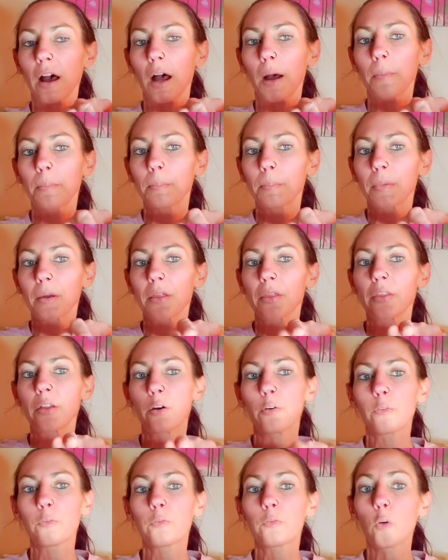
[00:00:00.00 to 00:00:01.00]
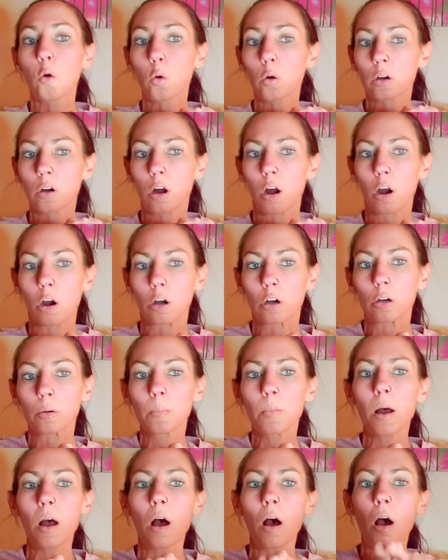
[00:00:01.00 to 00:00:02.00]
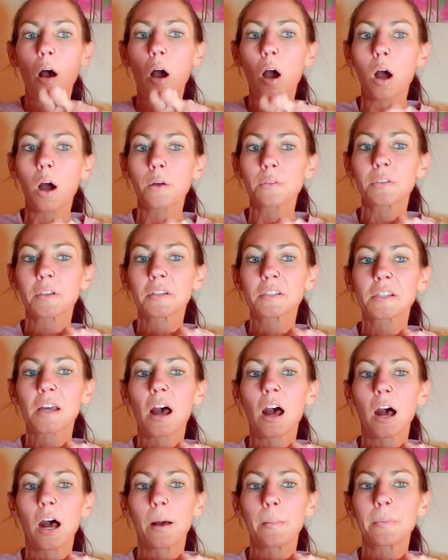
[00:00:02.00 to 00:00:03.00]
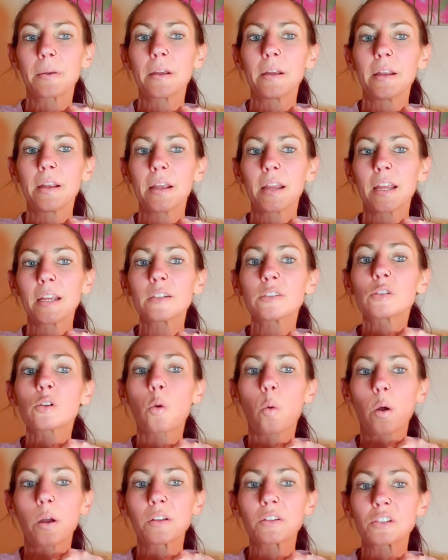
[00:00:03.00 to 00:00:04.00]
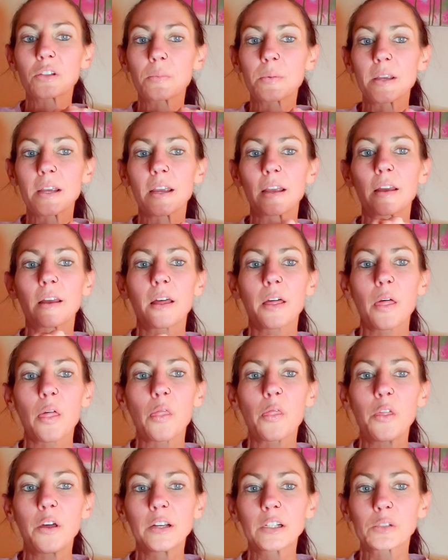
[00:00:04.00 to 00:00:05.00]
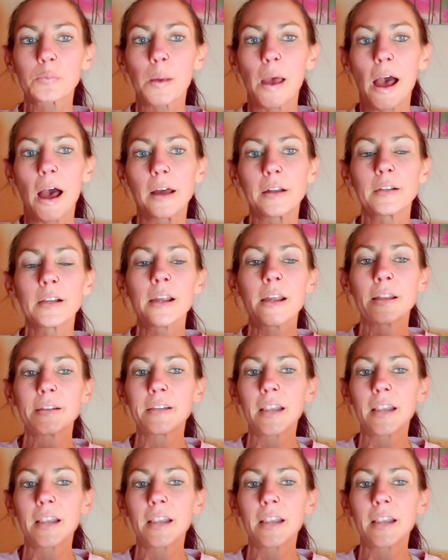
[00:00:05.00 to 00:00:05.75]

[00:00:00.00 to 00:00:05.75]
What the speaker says: up the forearm on the top is going to be this pad.